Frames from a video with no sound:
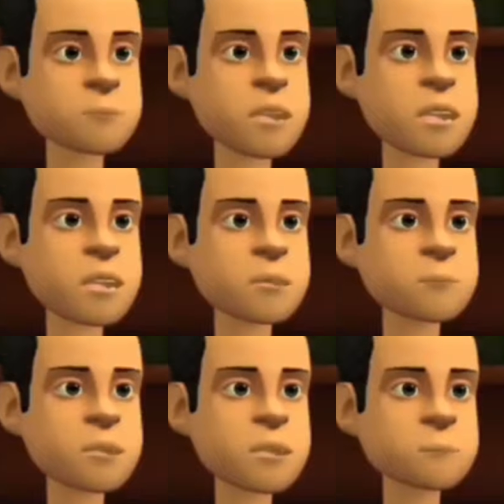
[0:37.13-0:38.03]
He took a
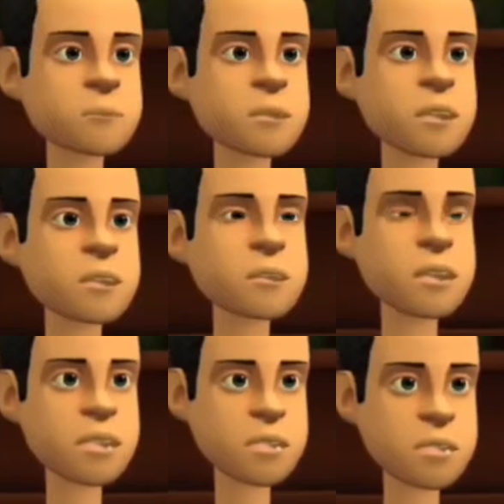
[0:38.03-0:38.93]
big business
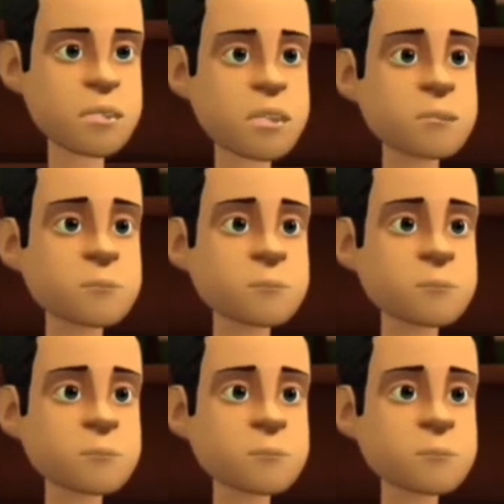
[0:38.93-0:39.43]
in the toilet.